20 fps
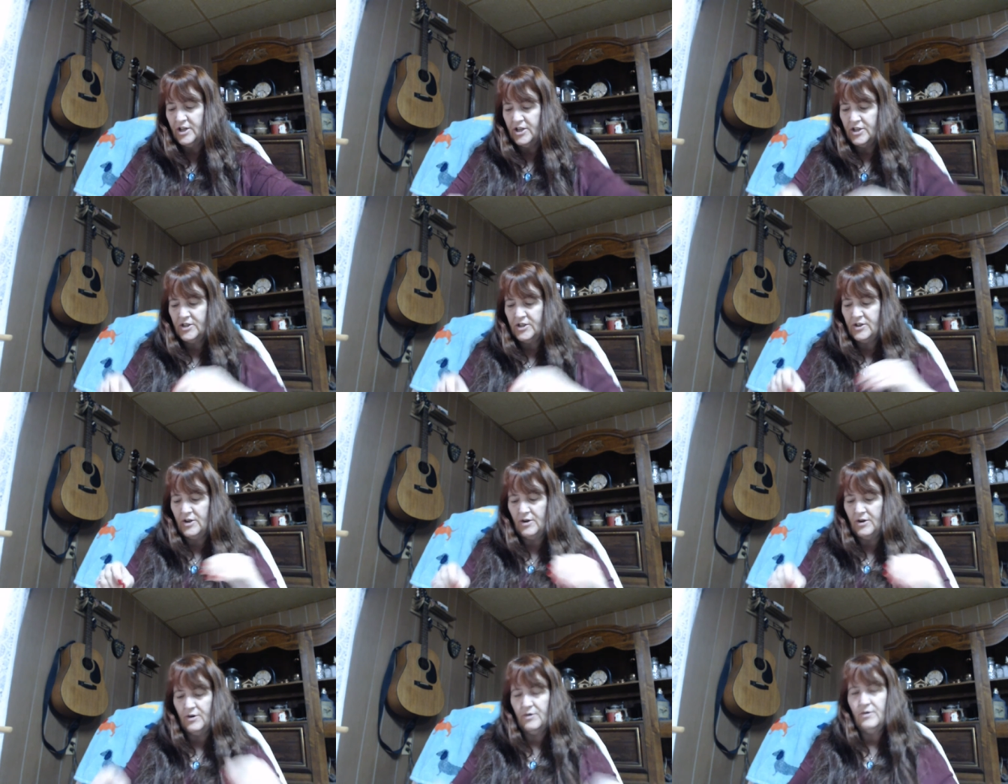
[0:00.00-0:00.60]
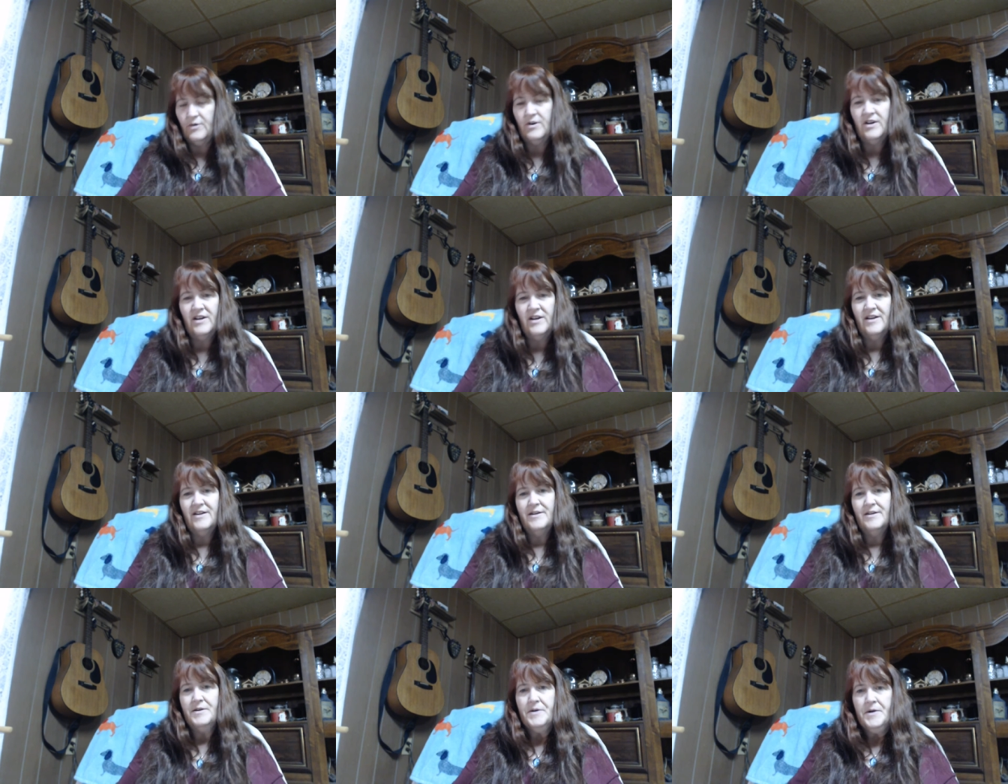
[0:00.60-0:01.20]
So
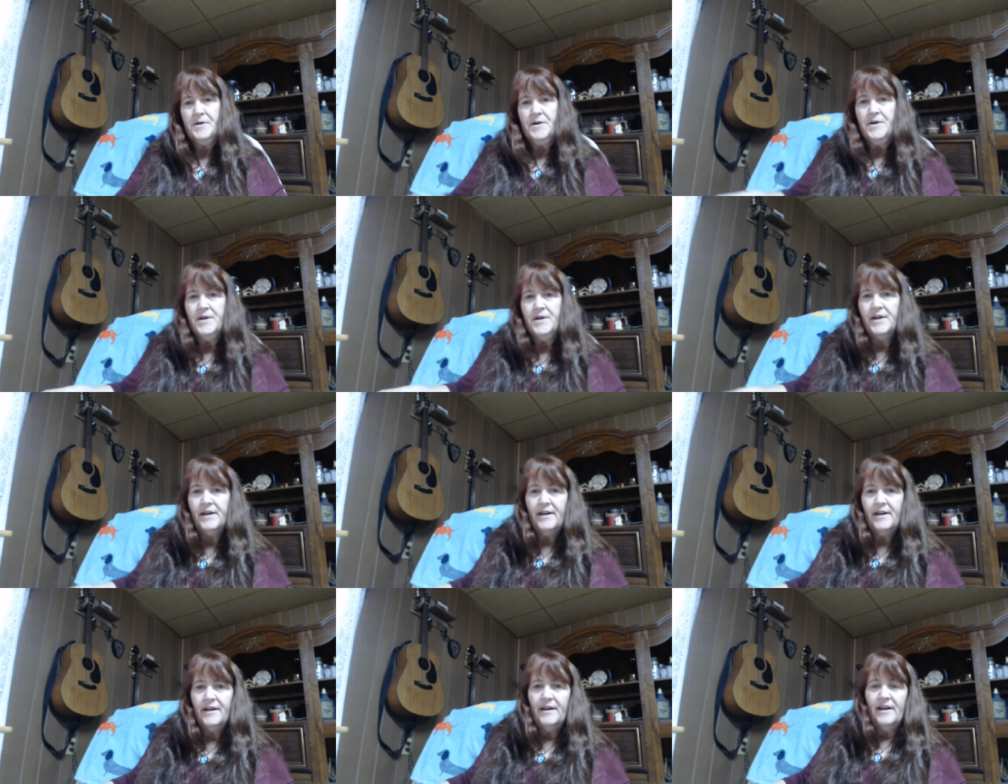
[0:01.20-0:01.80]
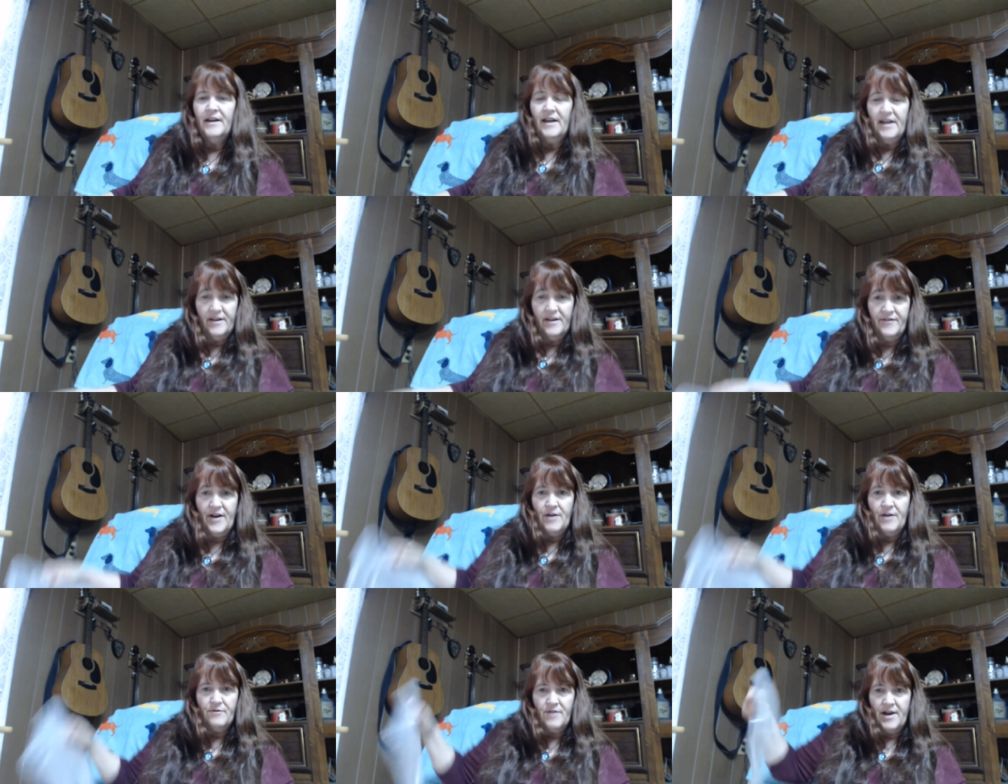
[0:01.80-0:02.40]
if
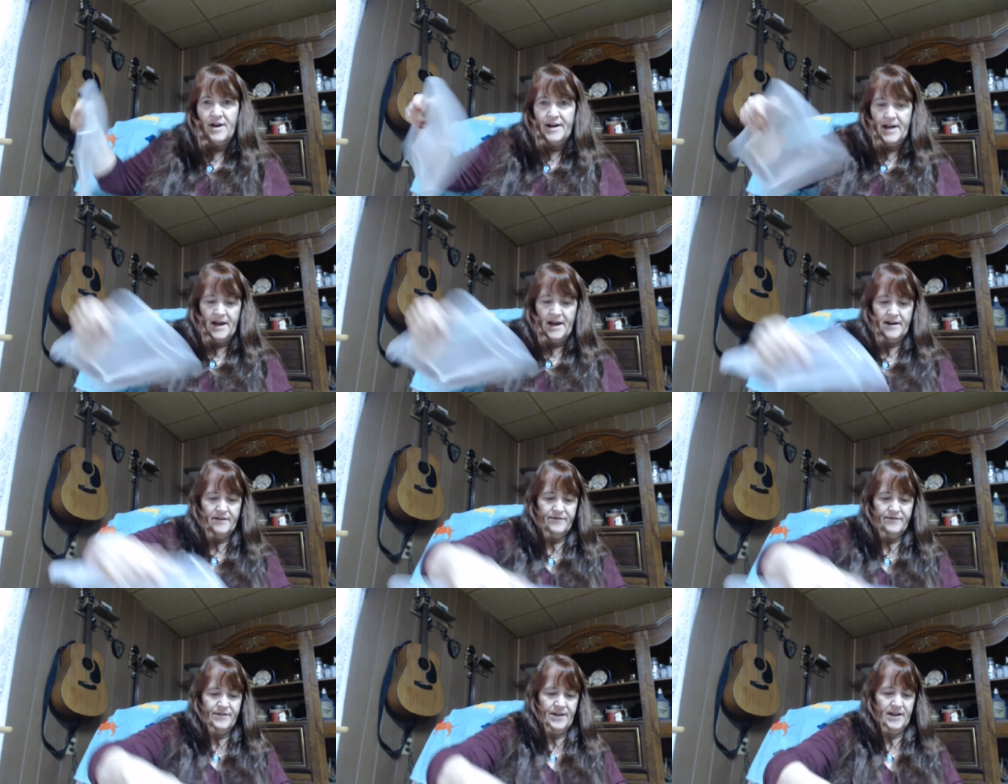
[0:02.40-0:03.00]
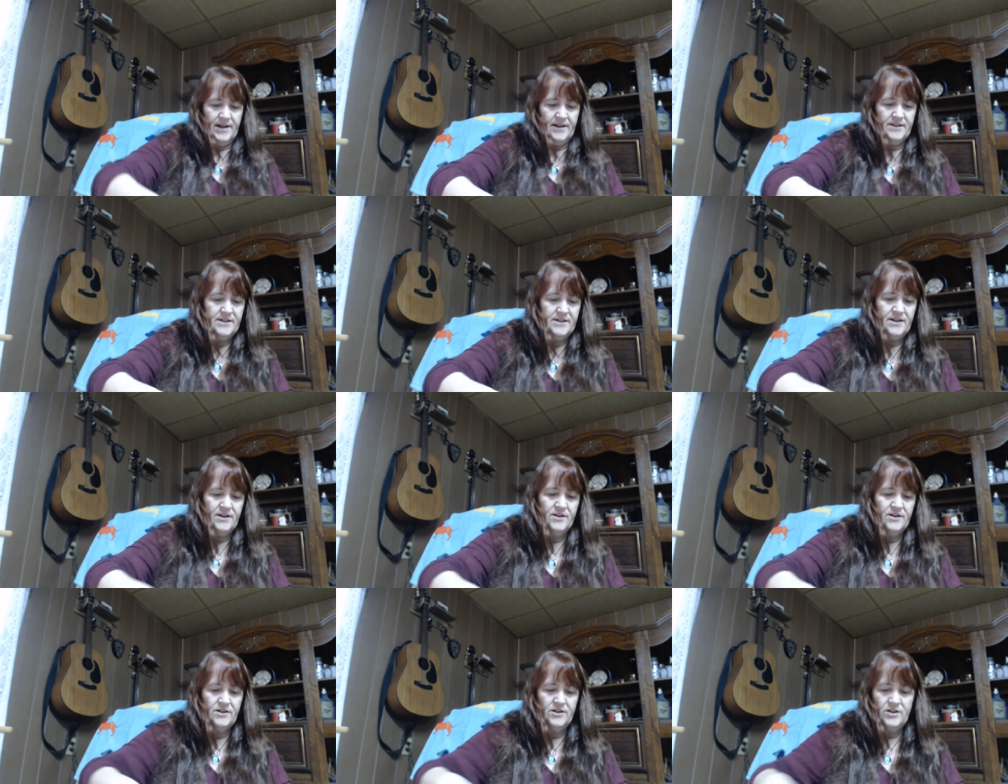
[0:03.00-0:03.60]
I run out of things
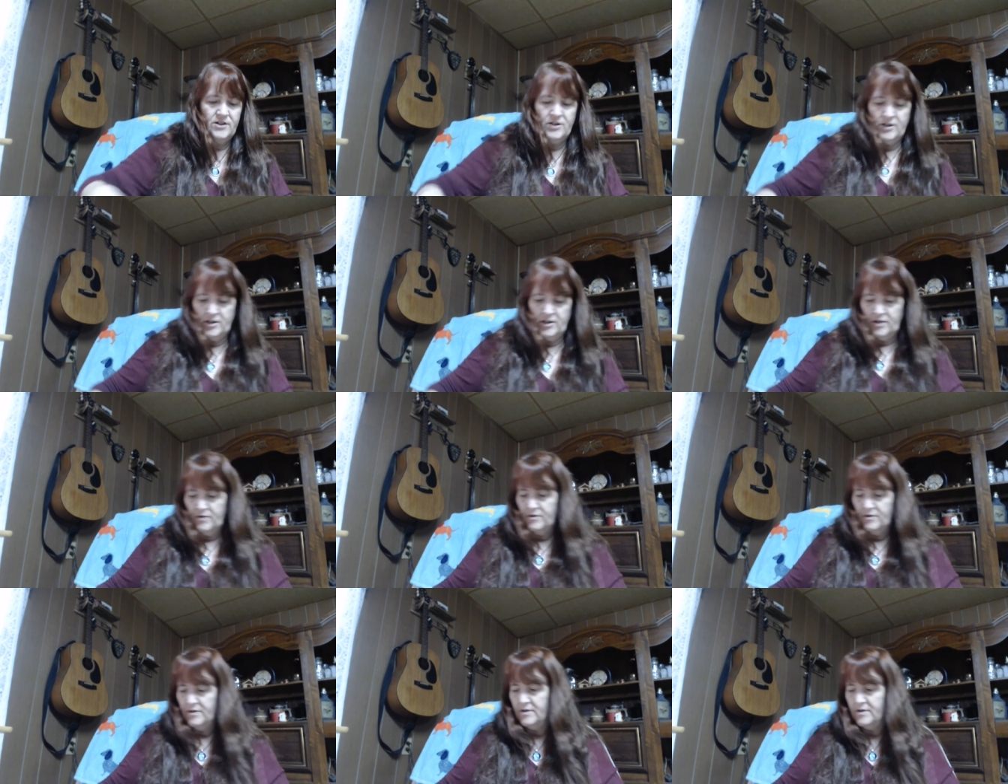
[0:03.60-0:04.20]
to do,